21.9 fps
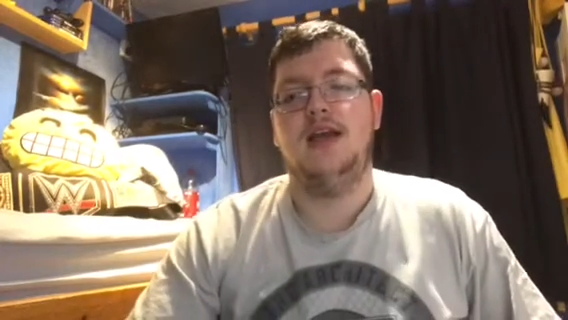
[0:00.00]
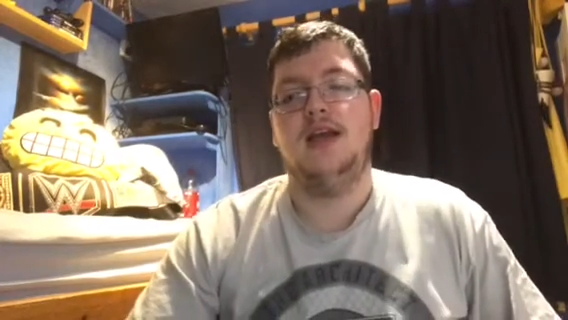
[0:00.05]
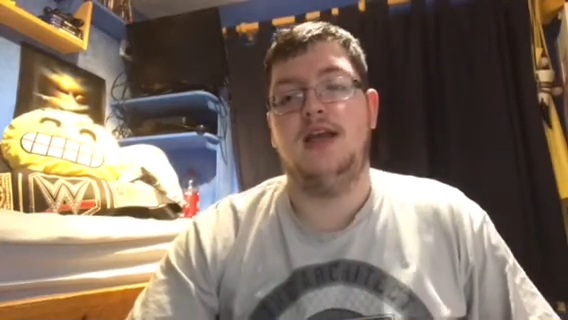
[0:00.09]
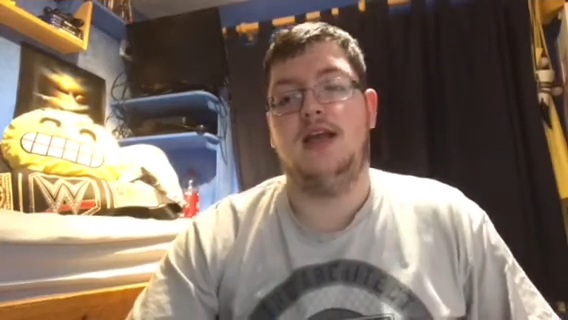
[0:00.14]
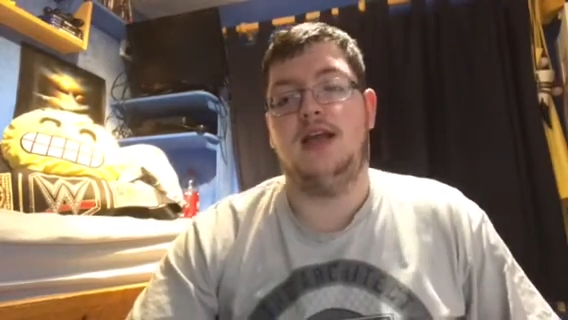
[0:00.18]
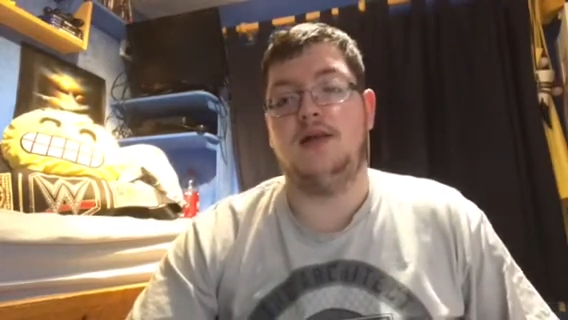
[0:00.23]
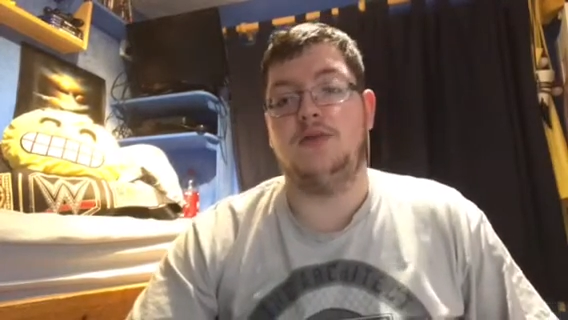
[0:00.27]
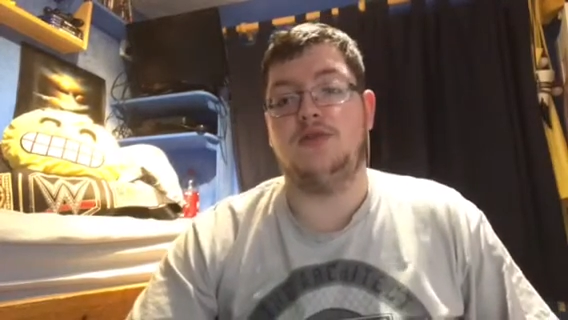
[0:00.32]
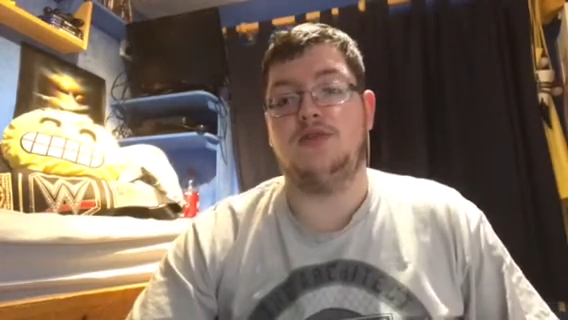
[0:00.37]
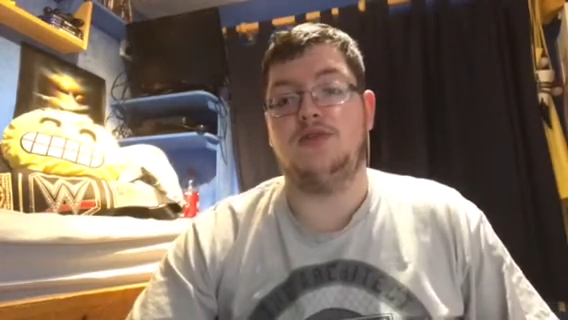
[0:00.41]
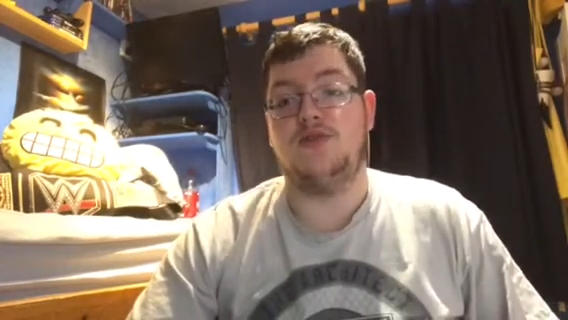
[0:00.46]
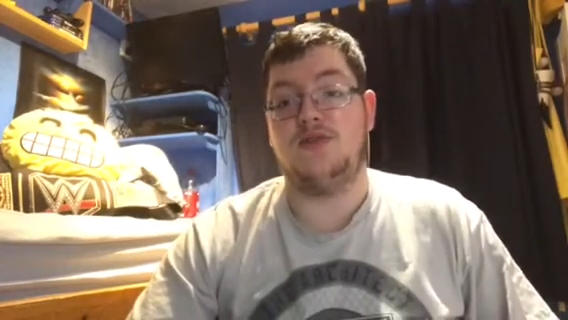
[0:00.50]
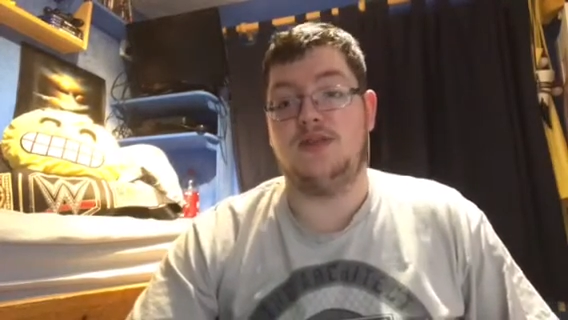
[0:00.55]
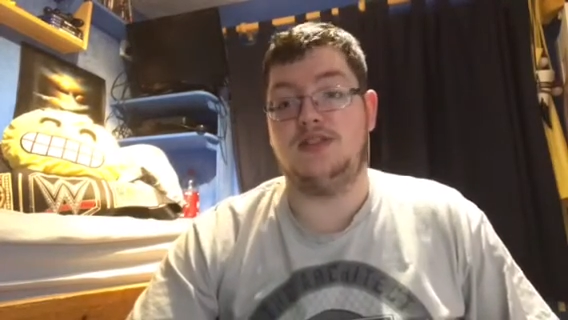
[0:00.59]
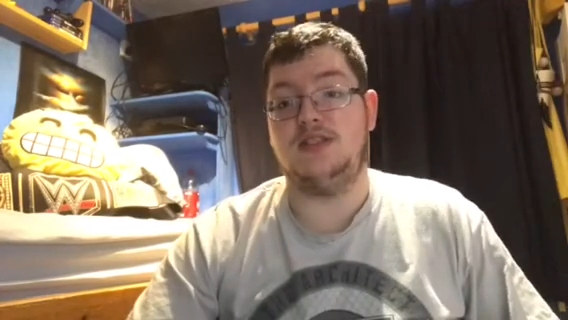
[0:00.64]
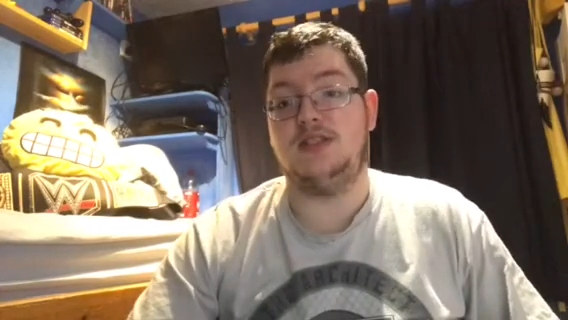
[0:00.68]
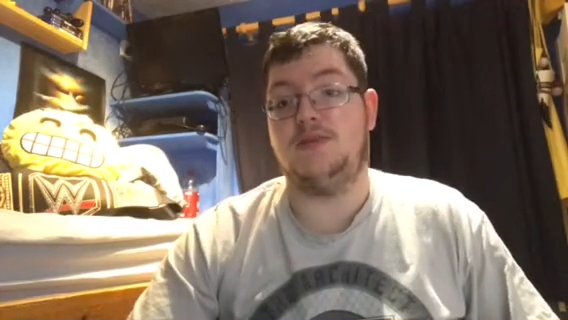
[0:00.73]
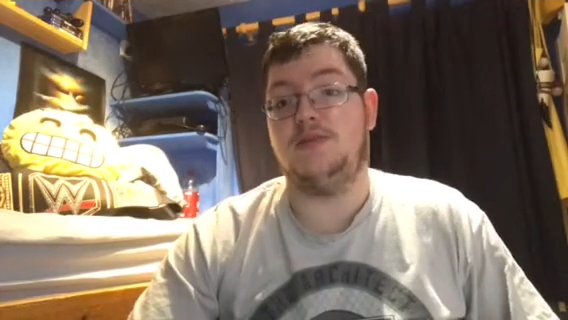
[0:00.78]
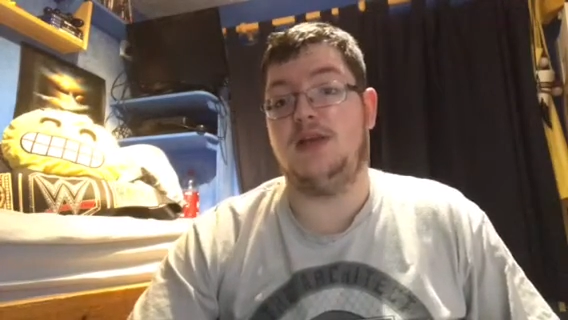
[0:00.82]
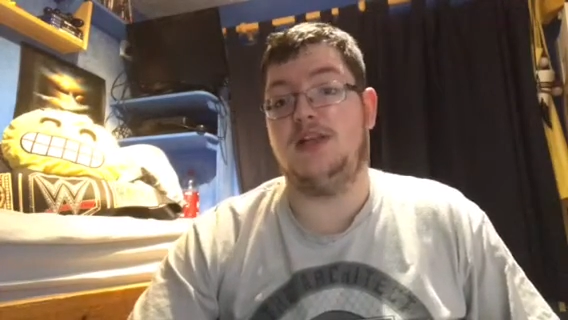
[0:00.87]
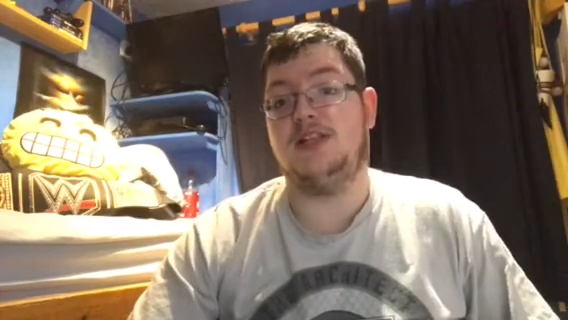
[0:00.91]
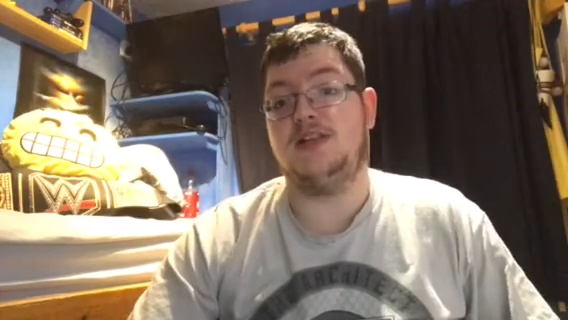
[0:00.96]
He was
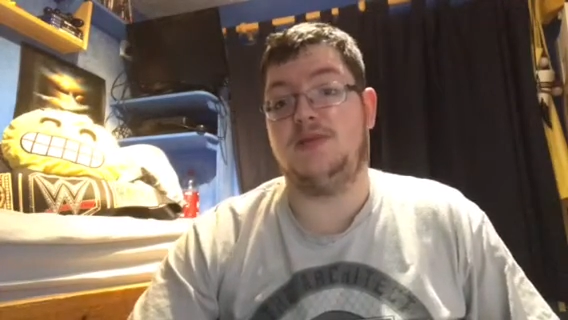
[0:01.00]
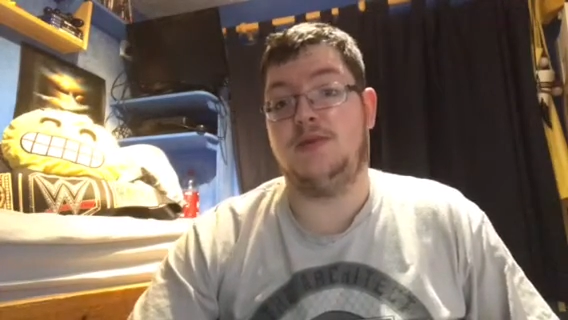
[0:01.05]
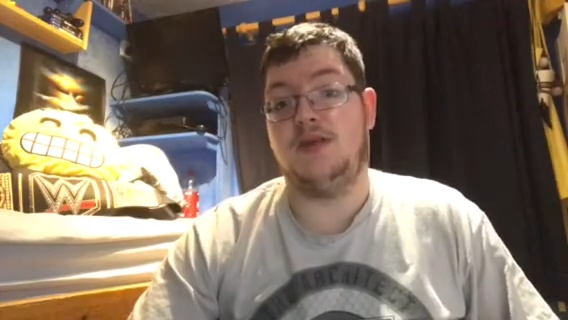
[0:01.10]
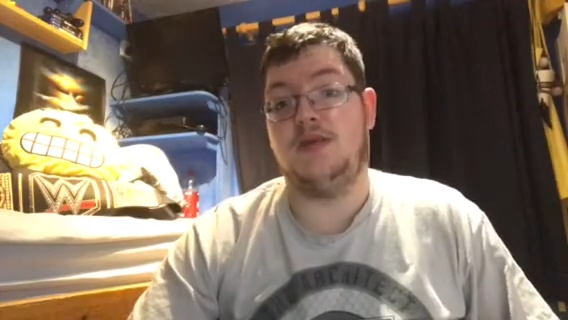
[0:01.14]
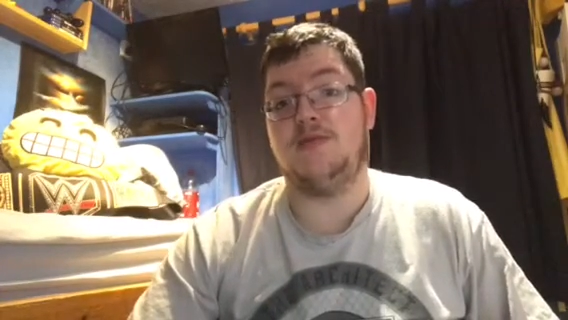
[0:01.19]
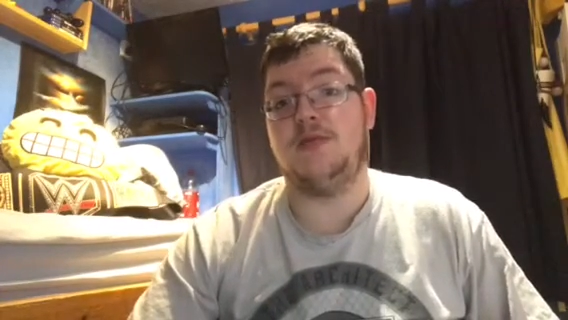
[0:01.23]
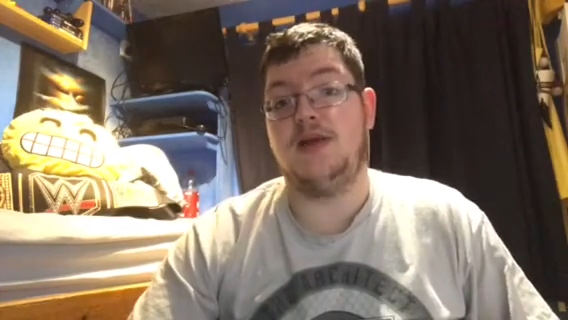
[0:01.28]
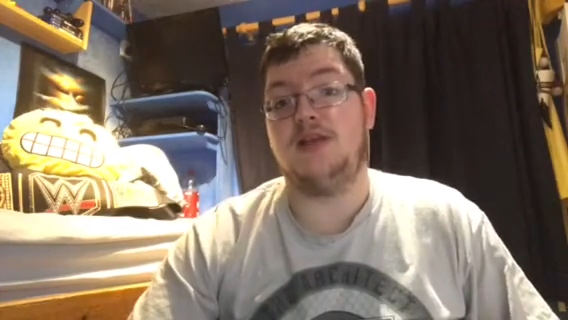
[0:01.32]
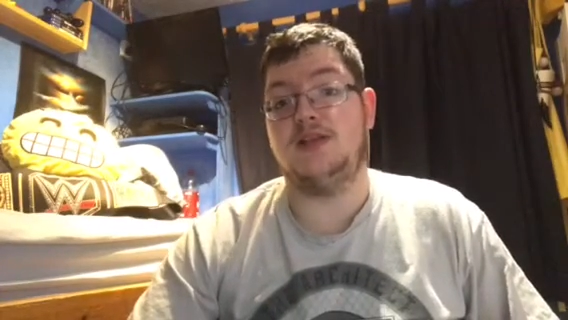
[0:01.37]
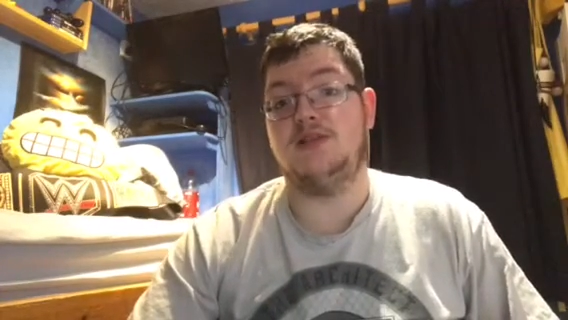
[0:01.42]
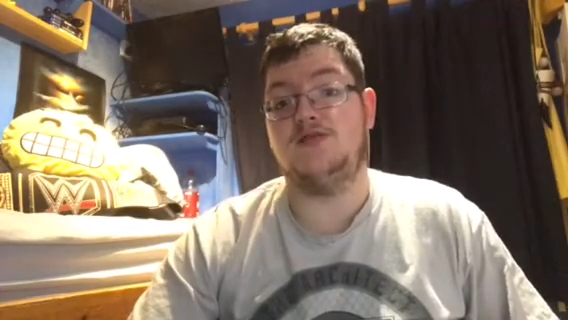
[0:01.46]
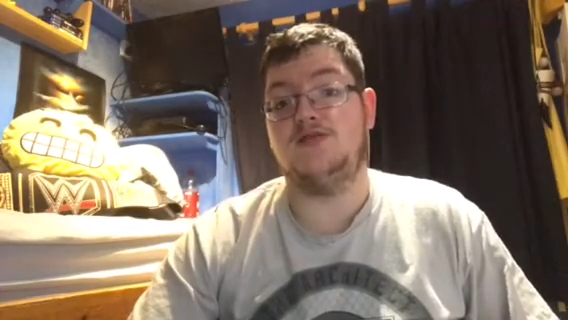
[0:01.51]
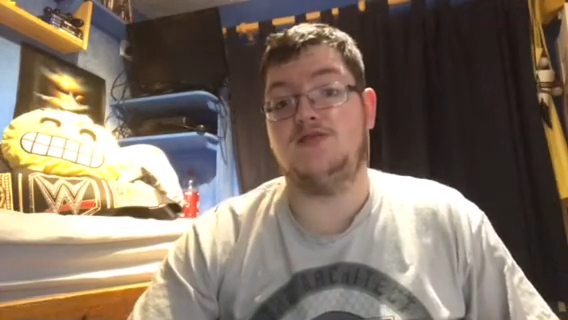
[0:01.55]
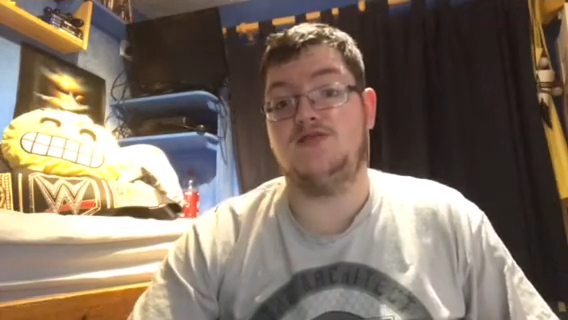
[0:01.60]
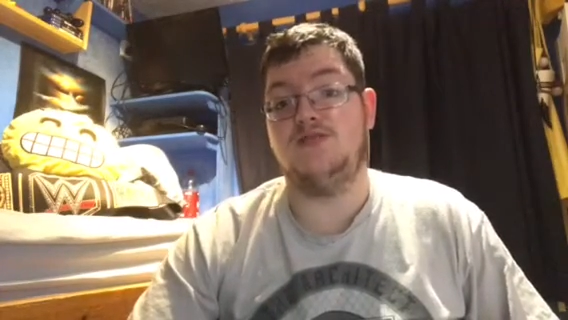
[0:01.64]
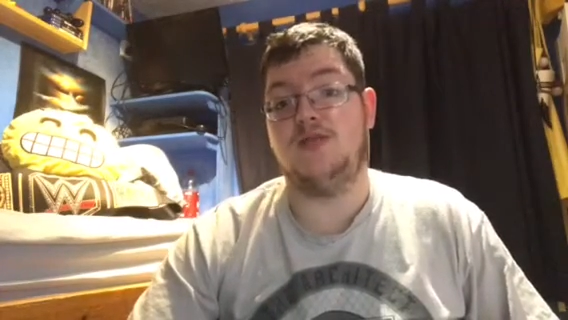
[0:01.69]
originally planned to be in the men's